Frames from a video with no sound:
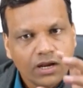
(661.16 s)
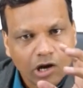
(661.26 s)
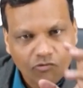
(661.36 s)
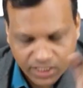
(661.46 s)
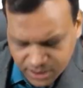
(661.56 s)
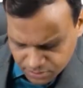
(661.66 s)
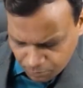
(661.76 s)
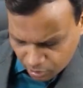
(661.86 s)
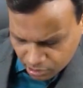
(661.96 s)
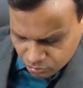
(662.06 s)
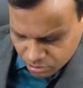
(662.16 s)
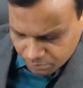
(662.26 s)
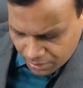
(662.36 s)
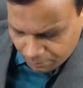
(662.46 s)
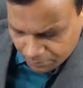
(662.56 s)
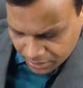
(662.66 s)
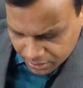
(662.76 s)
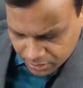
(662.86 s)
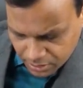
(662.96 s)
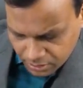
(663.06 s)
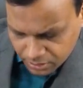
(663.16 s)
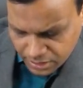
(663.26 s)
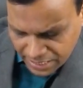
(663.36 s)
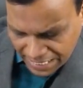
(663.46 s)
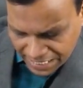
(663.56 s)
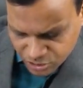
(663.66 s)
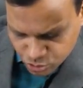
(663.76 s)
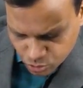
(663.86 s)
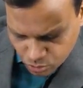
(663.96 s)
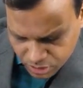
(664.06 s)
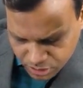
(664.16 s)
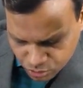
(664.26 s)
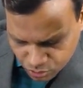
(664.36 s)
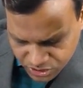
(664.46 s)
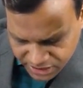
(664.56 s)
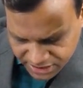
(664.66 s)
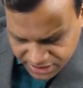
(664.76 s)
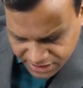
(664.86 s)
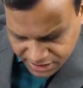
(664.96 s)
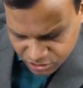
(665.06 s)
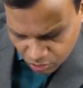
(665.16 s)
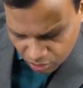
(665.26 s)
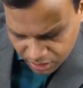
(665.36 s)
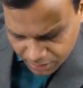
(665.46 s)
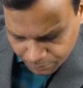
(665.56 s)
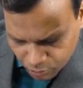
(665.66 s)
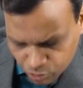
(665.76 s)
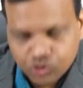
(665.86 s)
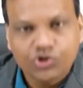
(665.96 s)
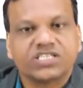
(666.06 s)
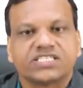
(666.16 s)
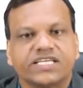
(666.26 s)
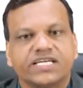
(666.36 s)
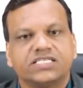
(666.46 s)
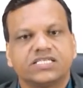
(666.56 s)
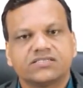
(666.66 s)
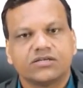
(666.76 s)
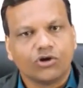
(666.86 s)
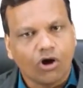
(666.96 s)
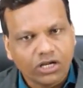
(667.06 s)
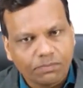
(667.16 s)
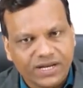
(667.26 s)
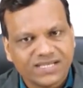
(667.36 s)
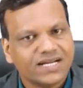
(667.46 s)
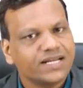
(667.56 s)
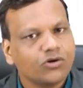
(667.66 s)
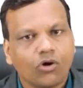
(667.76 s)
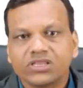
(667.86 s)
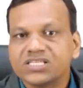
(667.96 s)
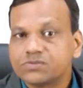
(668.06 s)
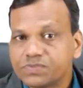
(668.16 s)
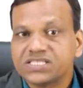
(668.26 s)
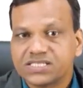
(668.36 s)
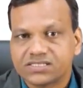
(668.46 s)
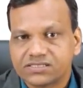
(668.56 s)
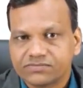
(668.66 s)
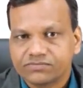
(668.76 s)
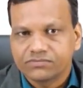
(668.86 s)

Now, what is important to remember, exoerythrocytic stage or hypnozoic stage is not present in all these species.